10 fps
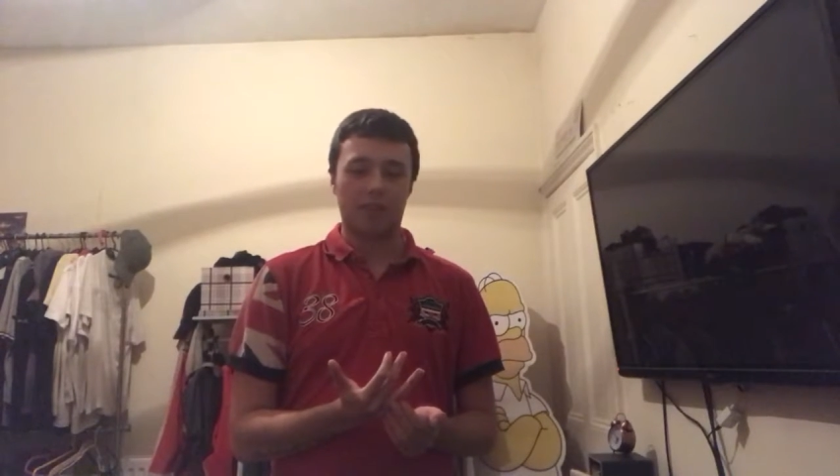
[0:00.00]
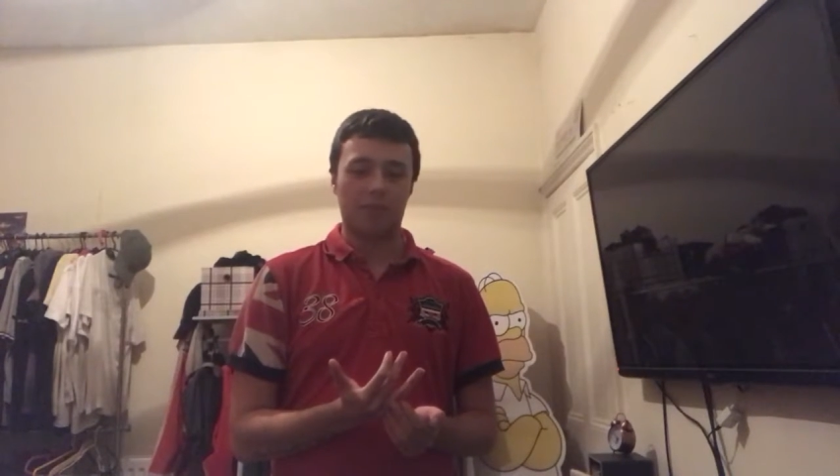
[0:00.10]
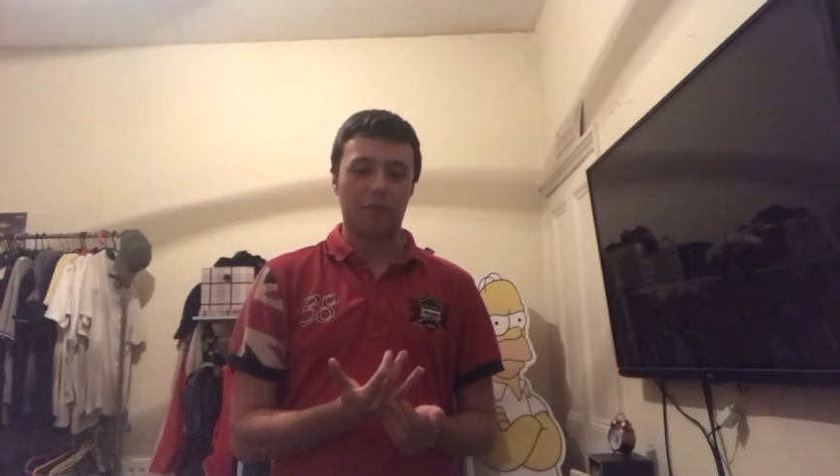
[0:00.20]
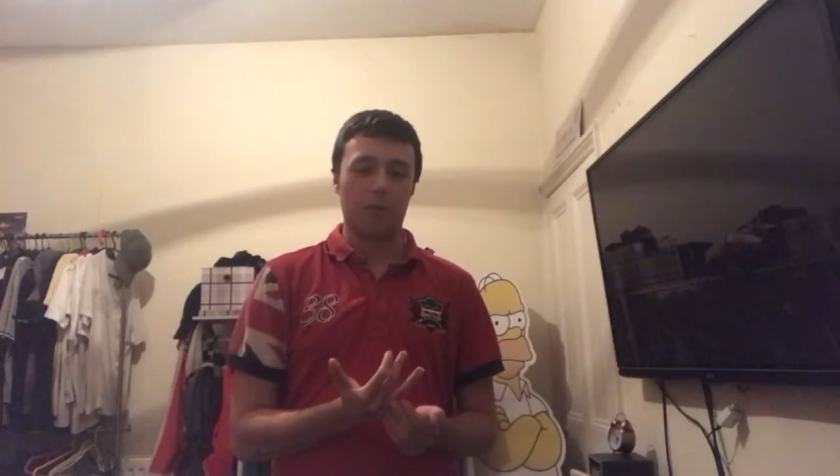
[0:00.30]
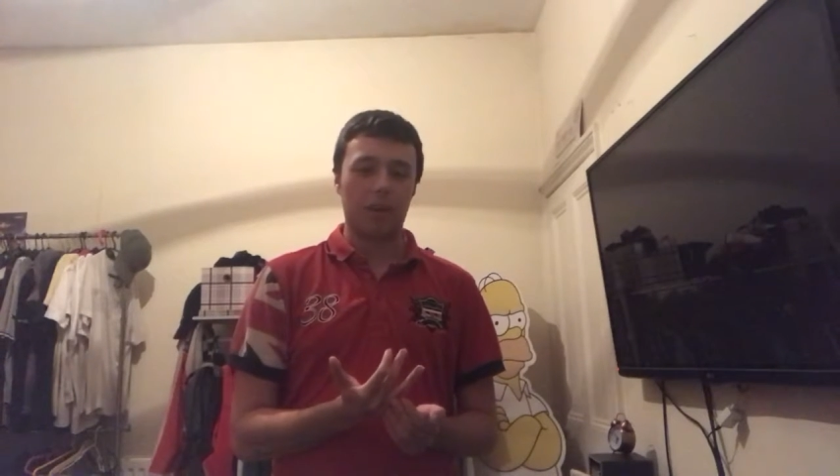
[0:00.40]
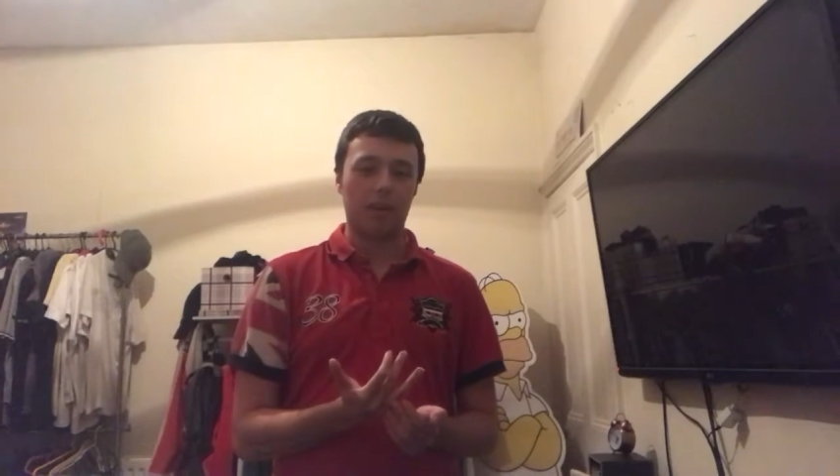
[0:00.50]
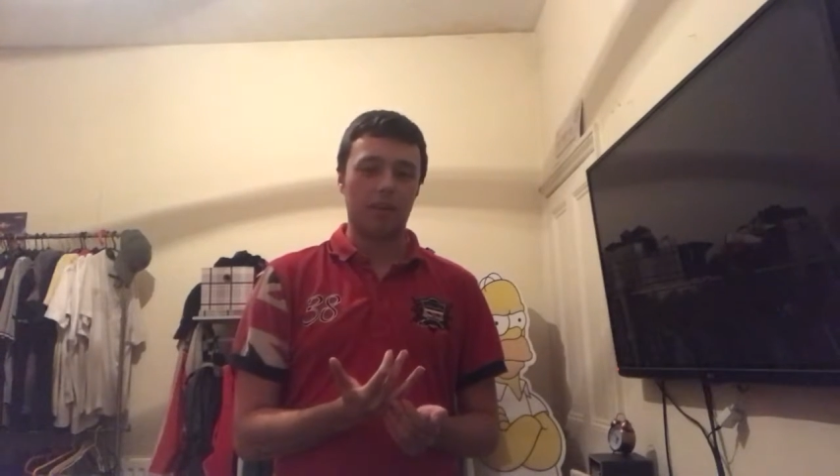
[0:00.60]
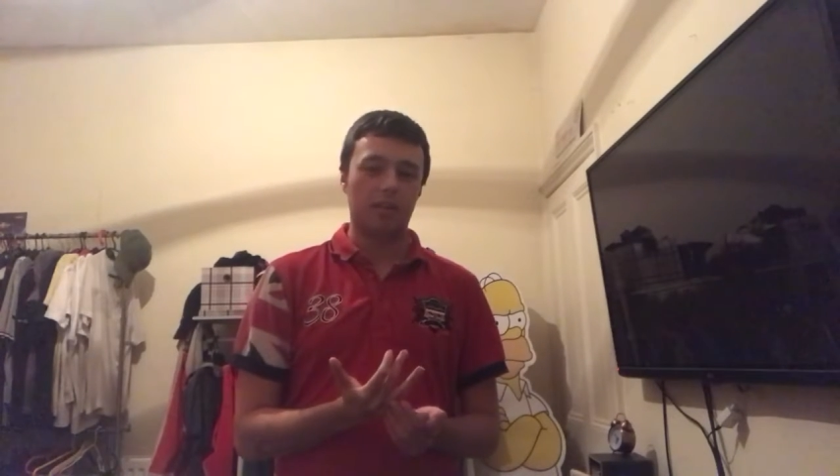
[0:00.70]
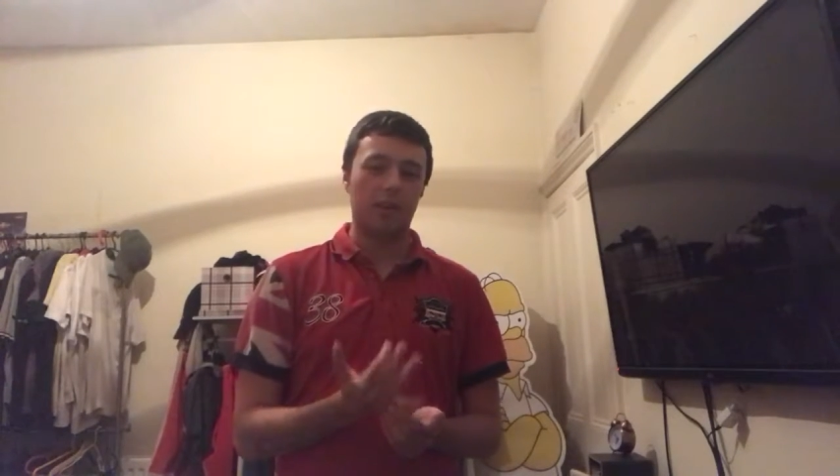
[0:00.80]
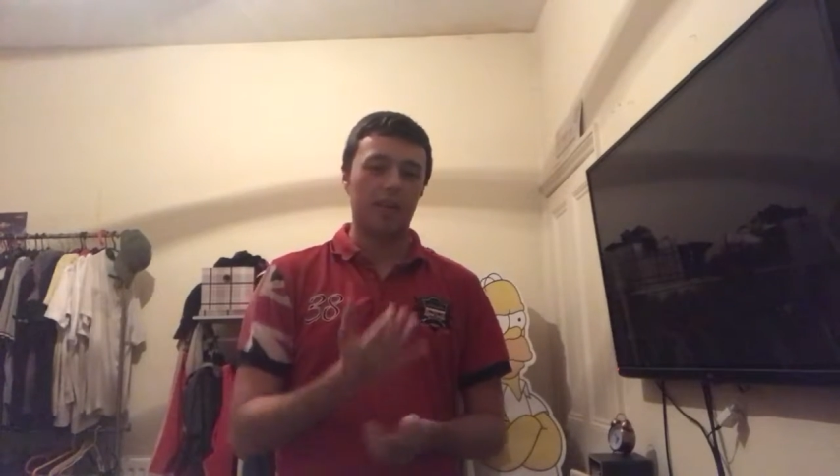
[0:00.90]
I feel
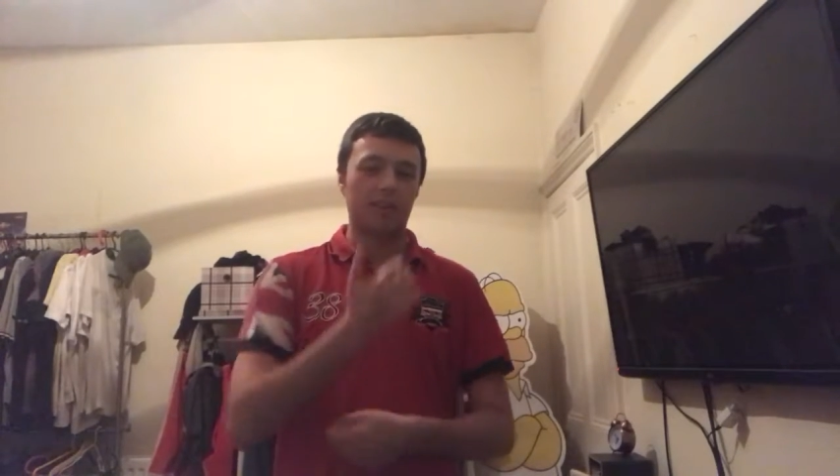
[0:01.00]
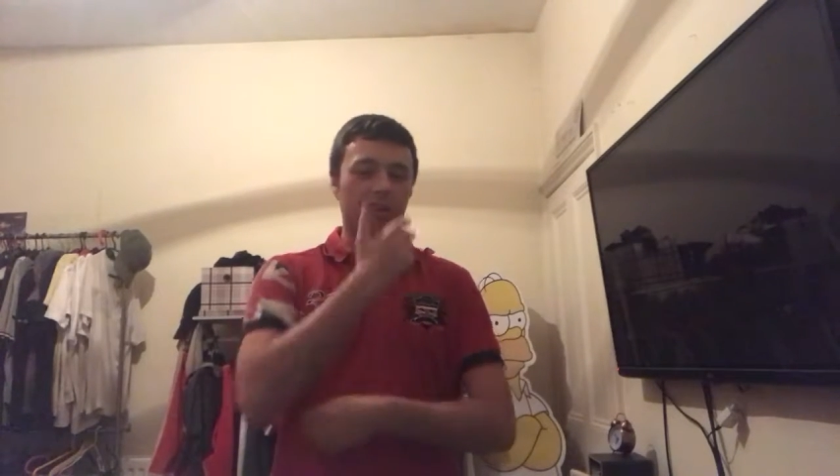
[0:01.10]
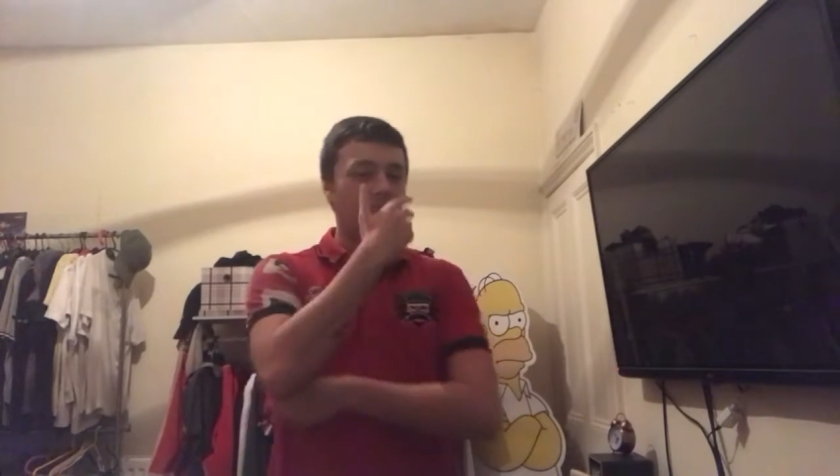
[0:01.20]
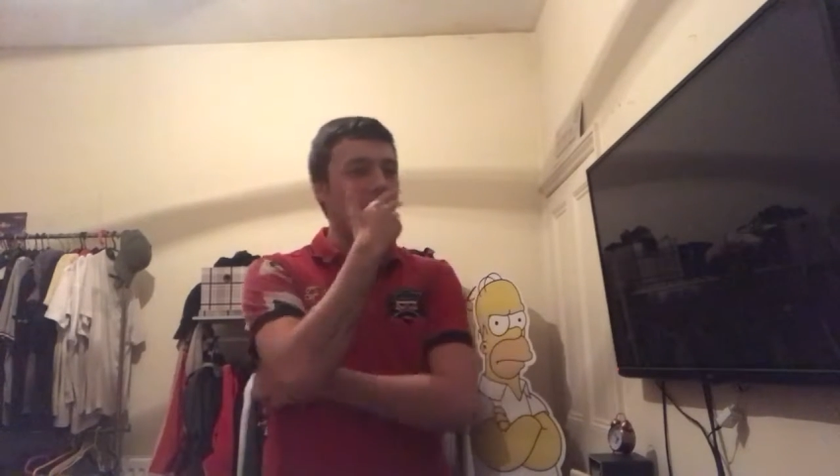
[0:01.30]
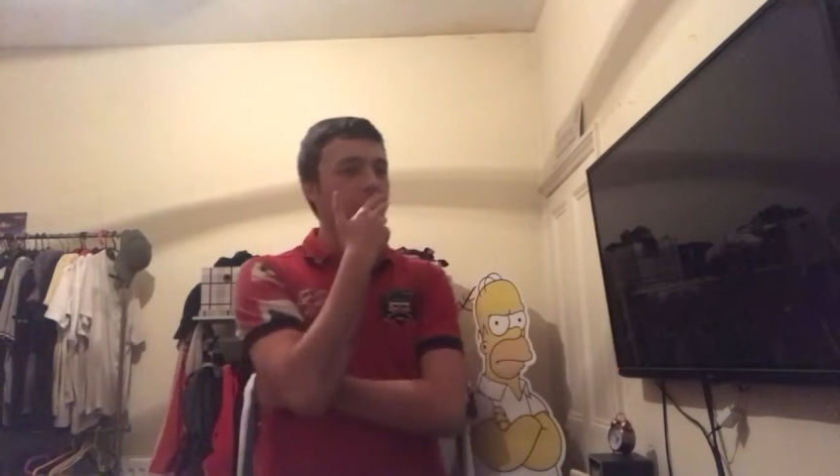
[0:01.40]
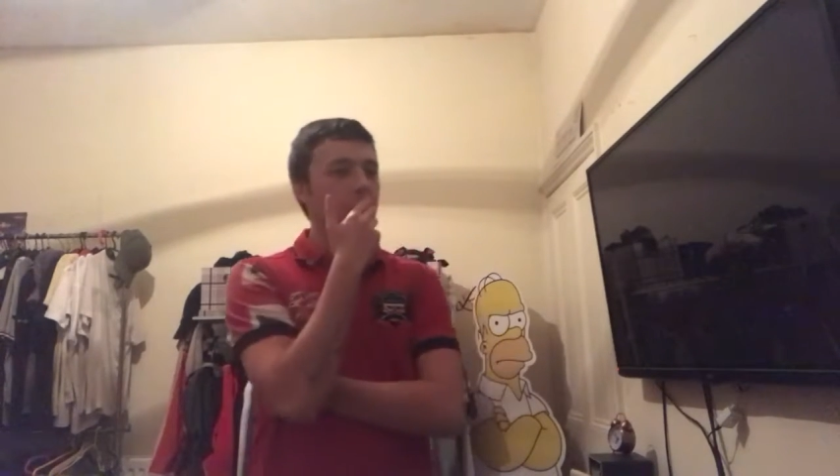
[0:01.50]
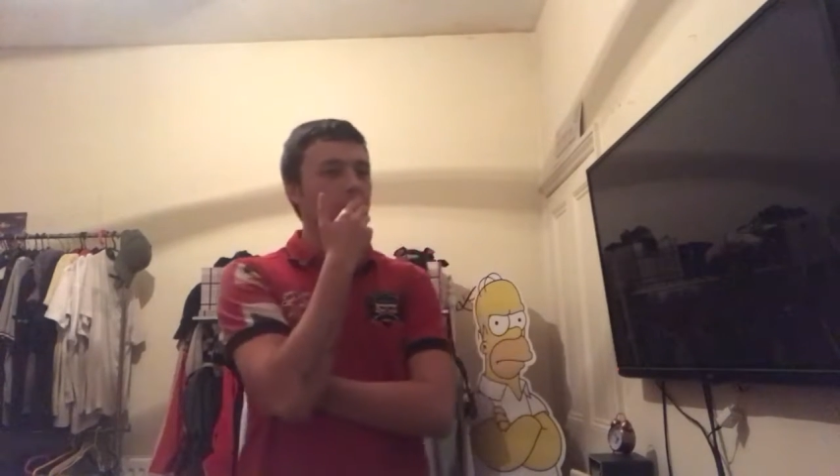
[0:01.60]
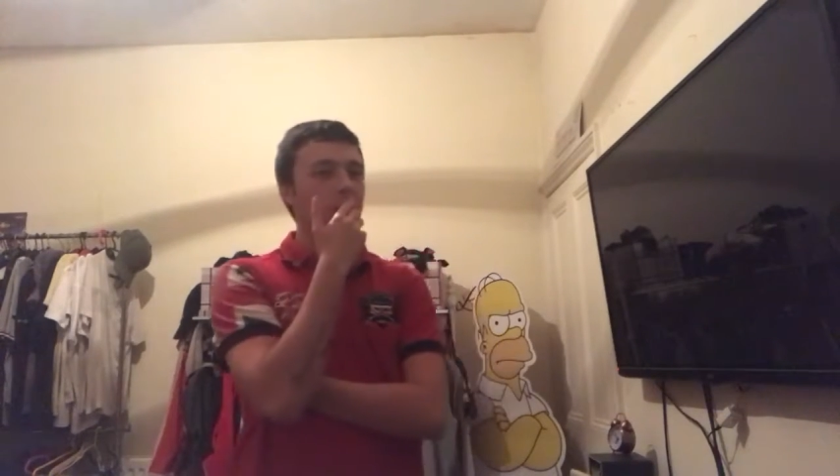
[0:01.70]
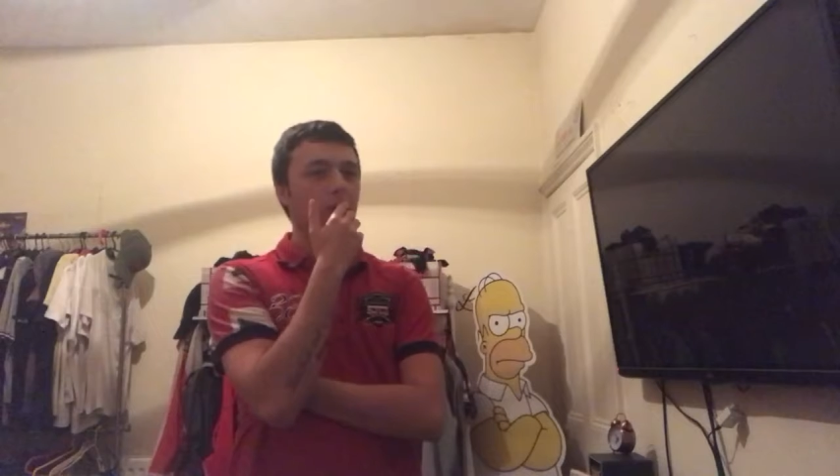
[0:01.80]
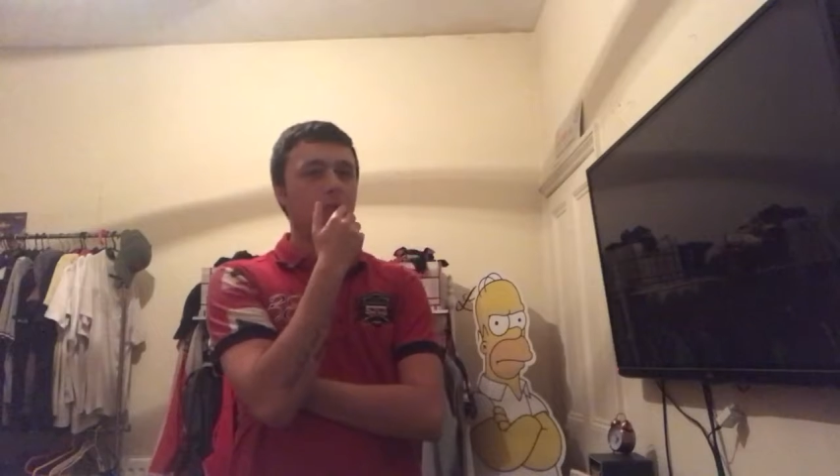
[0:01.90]
like as a guy, for
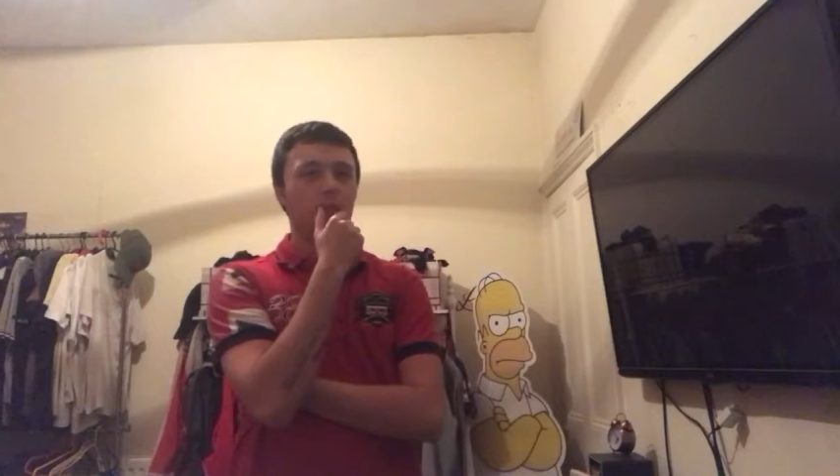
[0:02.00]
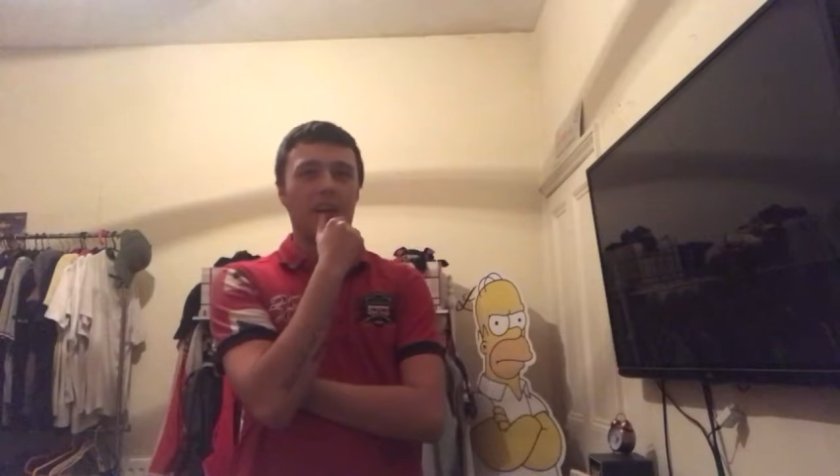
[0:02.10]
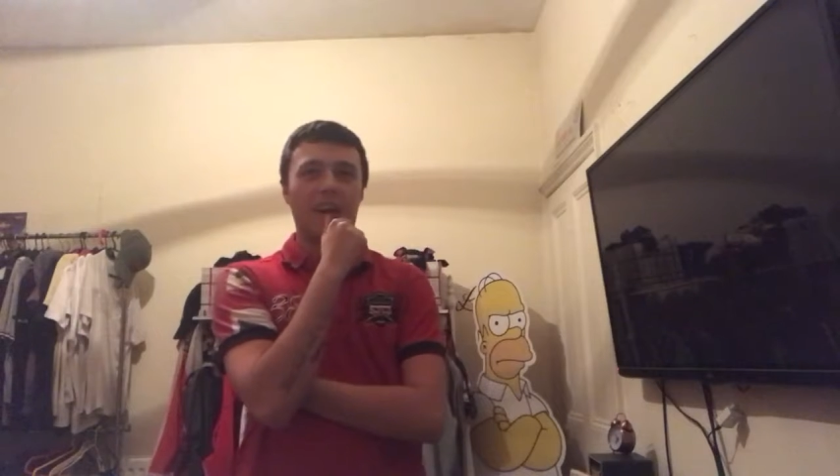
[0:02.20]
me personally,